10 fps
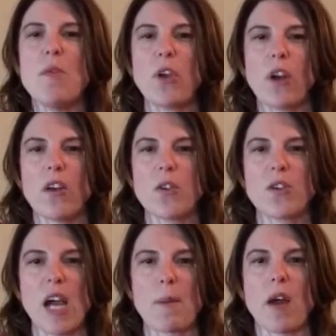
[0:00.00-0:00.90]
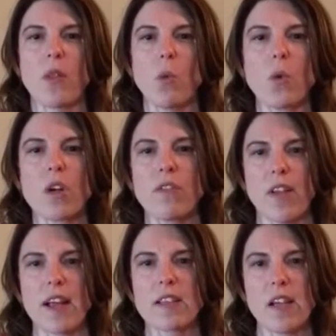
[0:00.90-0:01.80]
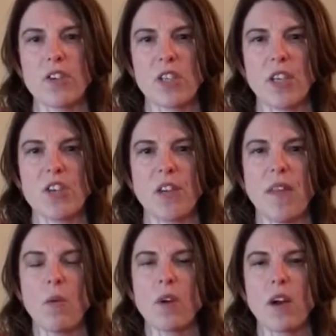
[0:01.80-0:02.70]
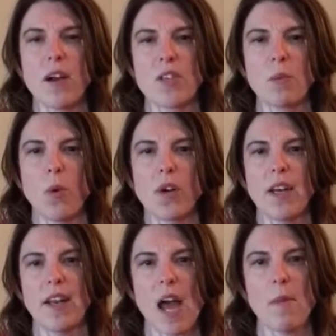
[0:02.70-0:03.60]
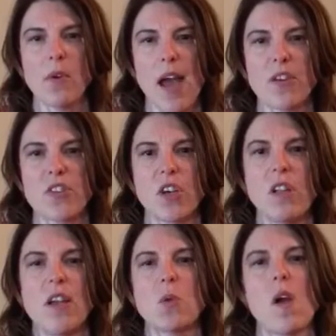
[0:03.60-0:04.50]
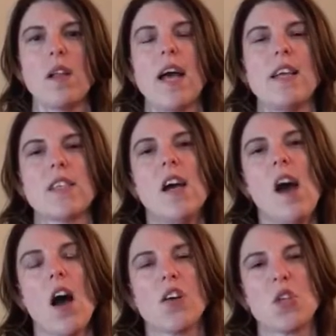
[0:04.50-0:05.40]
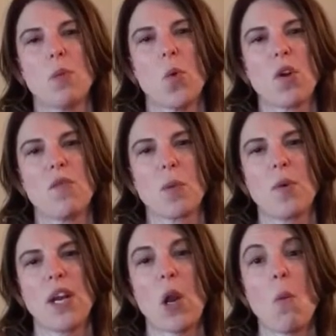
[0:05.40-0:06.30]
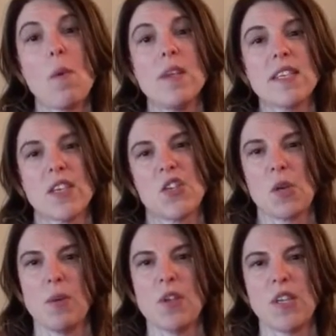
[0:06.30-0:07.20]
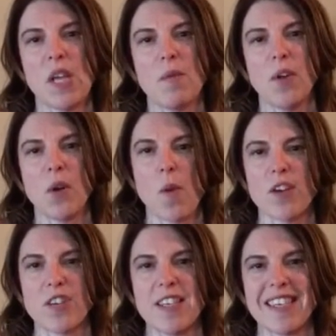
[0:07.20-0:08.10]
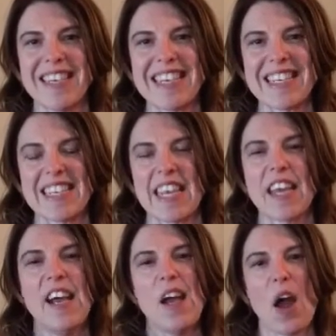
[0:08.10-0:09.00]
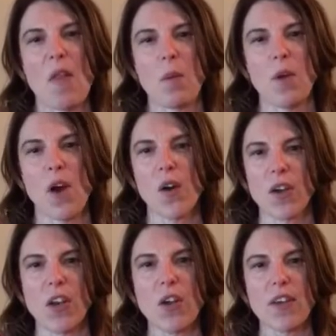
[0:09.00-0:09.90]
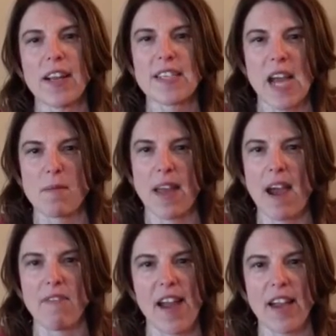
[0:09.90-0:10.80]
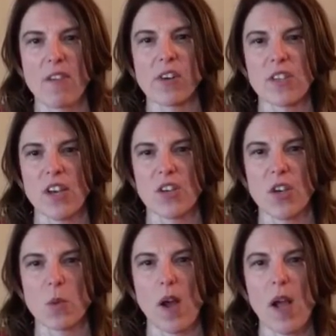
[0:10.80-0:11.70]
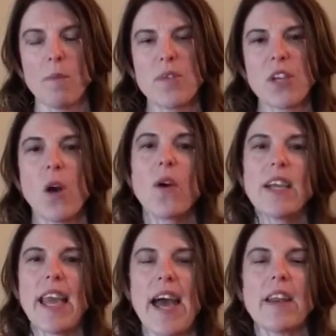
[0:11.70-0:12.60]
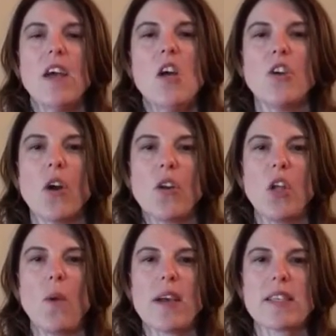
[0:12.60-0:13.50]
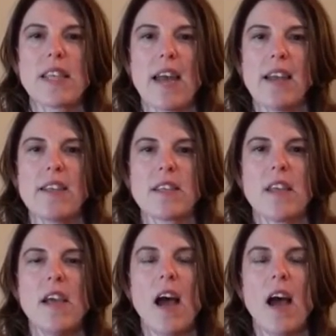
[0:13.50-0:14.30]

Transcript: You can also talk about the Work Flex legislation that we're supporting at NAWBO National, as well as our support for putting a Women's History Museum here in Washington, D.C. I think we all can agree it's time to have that conversation as well. So again, go to US Senate.